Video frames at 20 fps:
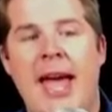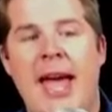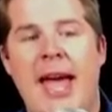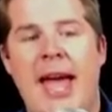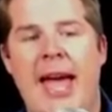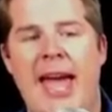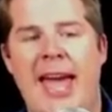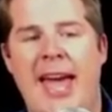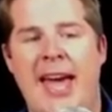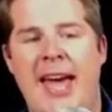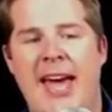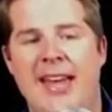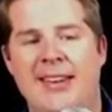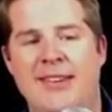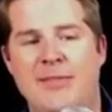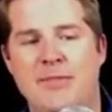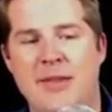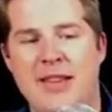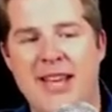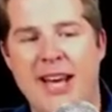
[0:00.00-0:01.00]

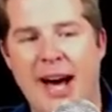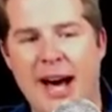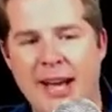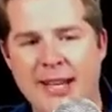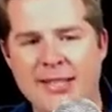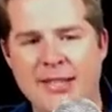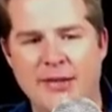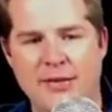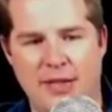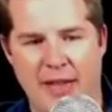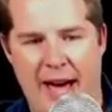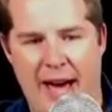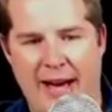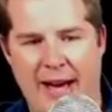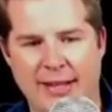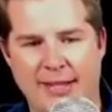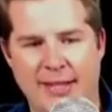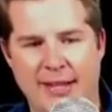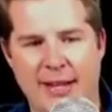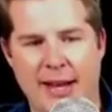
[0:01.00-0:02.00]
And because of
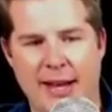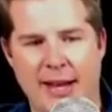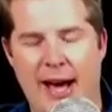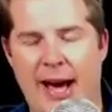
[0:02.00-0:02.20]
that,